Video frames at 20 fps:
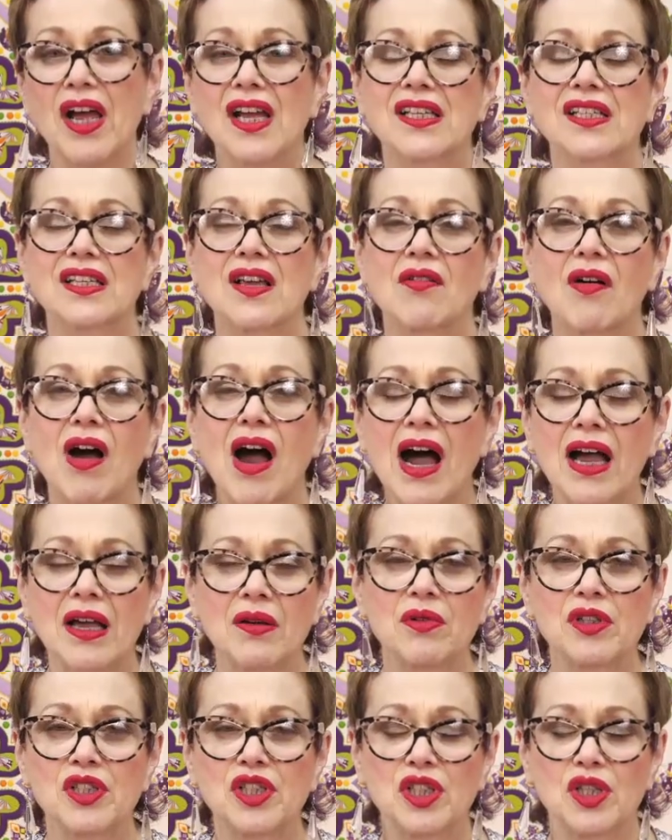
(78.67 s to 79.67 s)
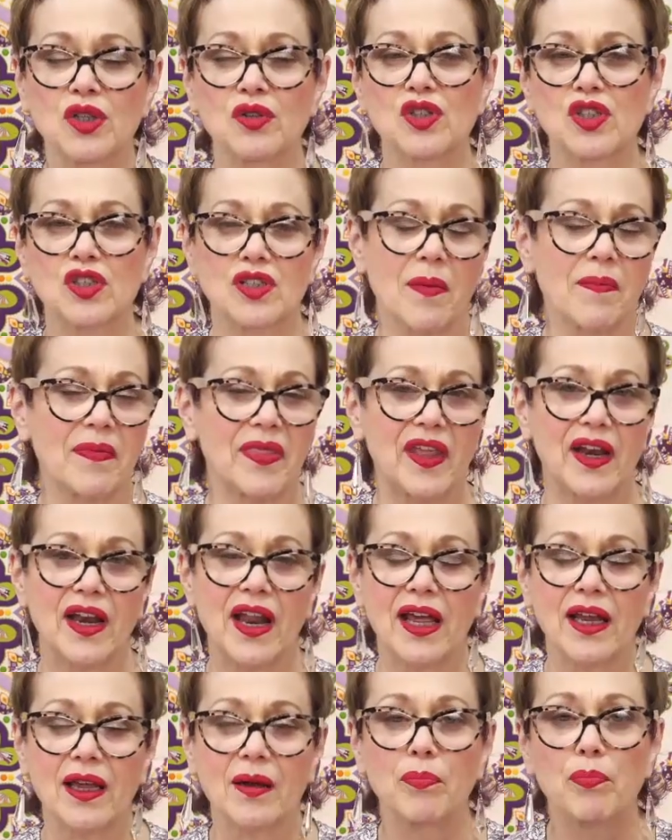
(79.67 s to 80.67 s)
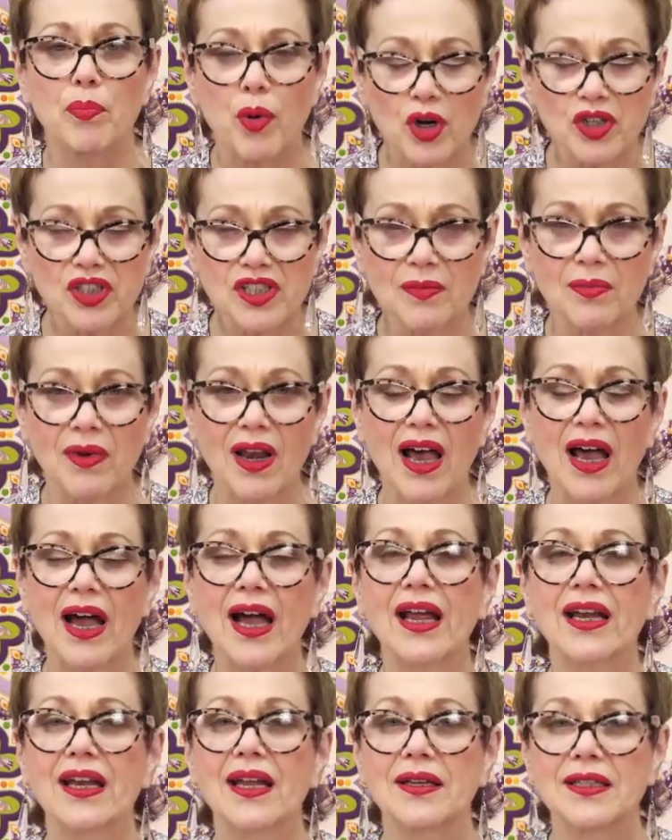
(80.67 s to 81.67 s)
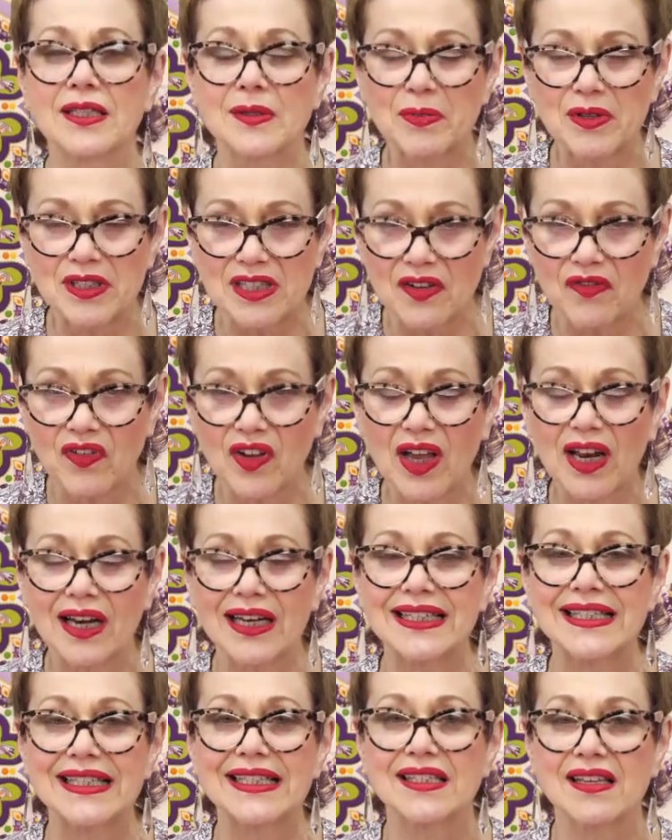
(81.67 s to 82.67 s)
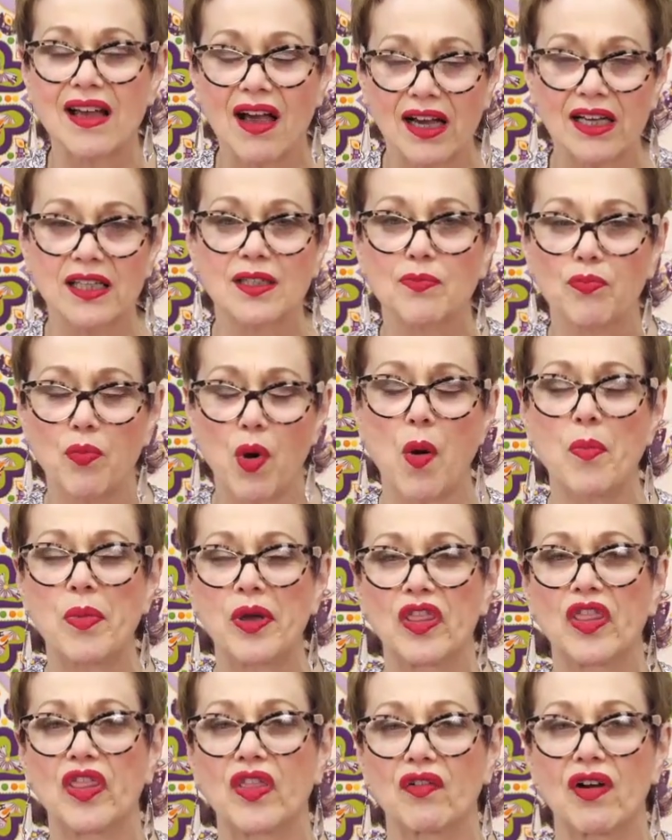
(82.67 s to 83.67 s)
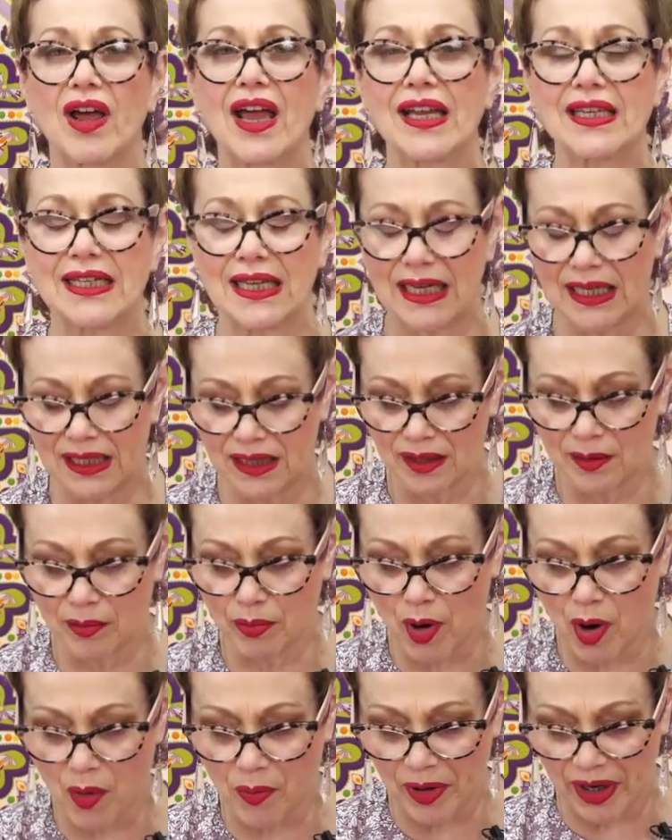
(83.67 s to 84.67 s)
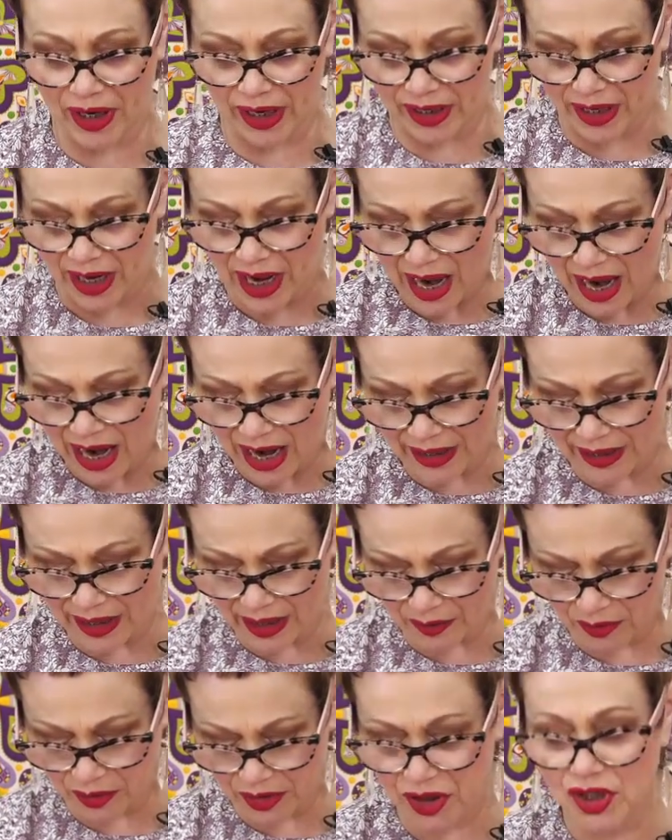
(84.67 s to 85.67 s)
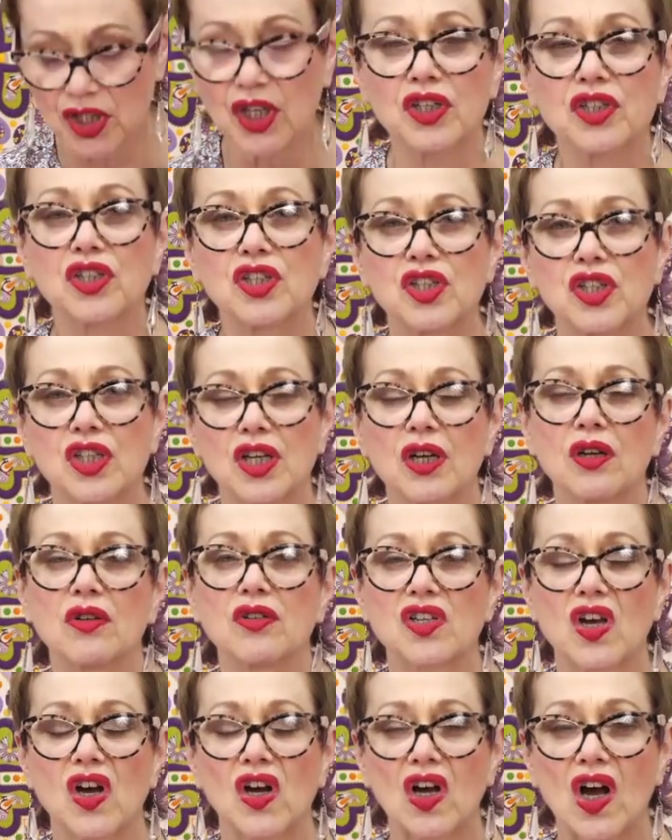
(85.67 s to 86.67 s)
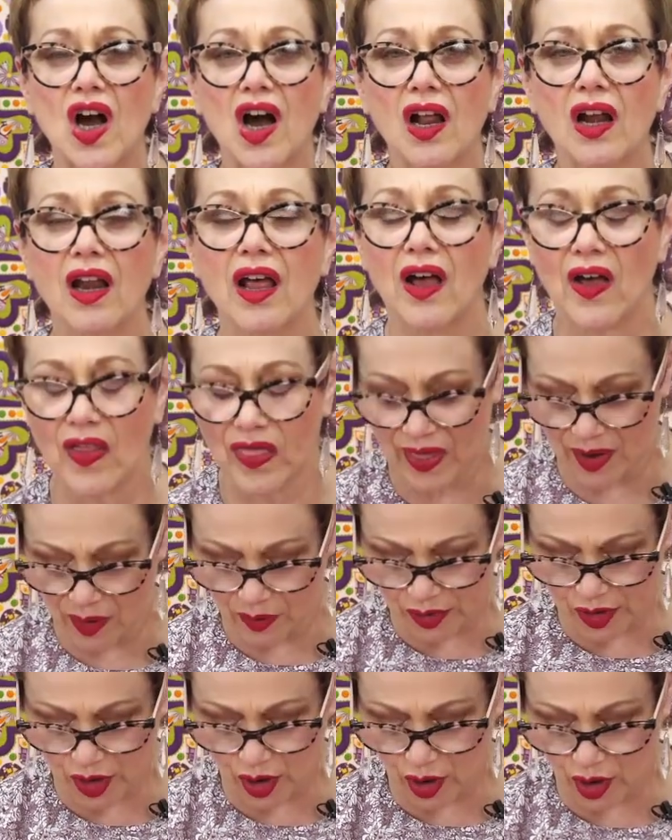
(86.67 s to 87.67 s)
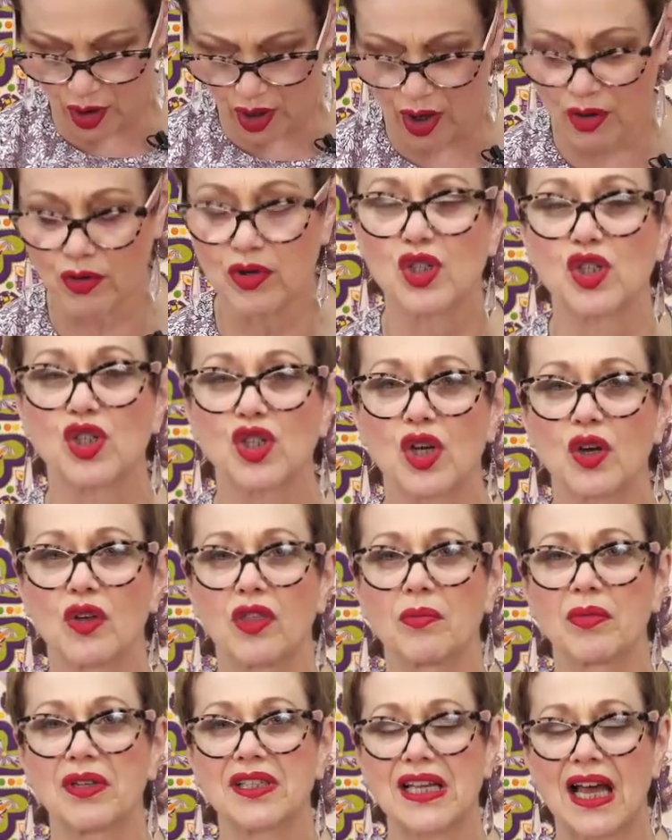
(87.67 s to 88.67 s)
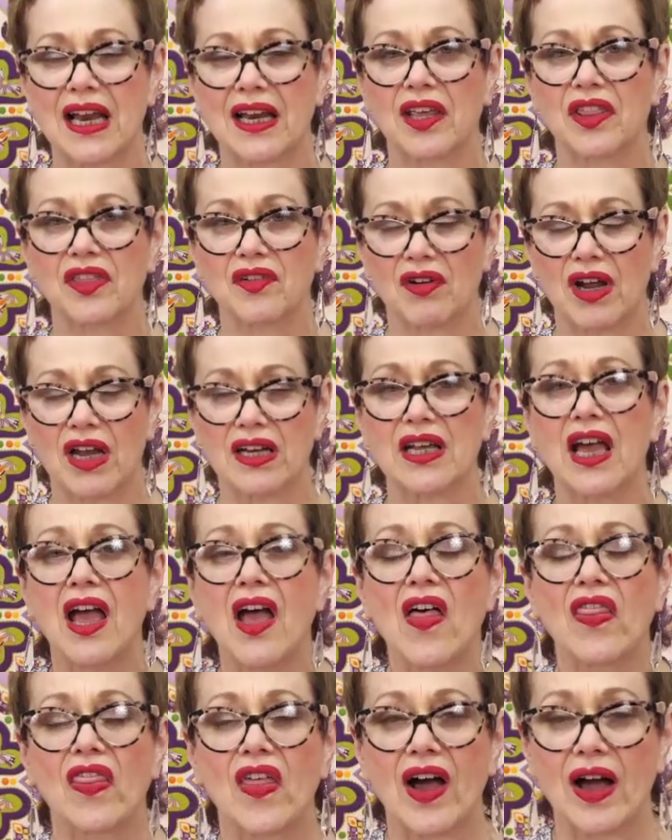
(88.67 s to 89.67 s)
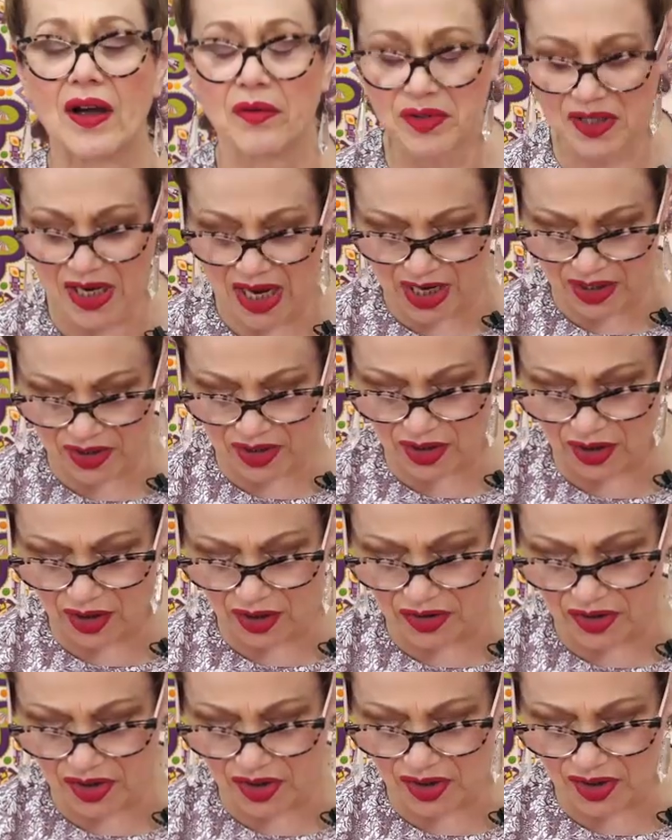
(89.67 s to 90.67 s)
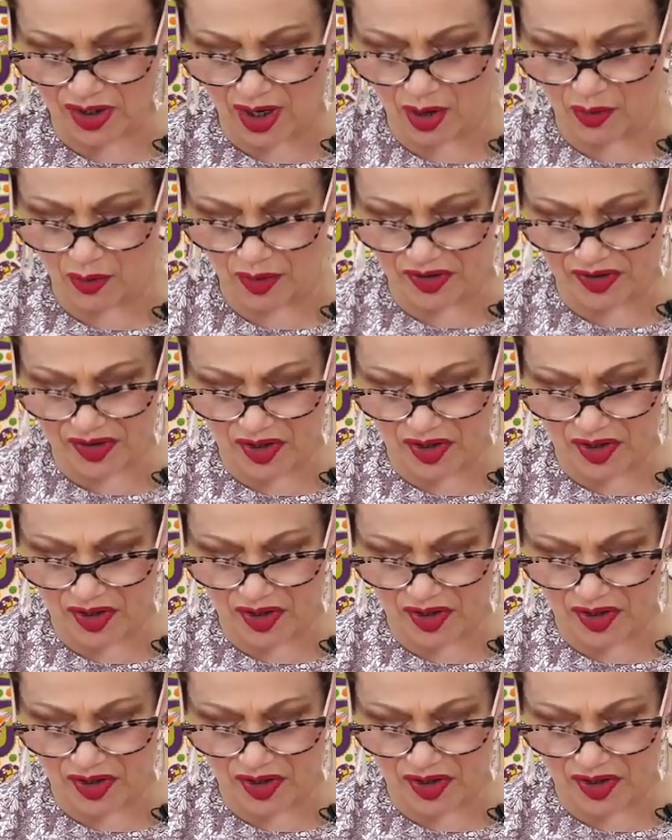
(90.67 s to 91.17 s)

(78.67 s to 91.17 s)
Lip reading: So I would use something like a bottom line specifically designed bobbin thread in the bobbin, and I would just choose a colour that was close to the metallic thread that I was actually going to sew with.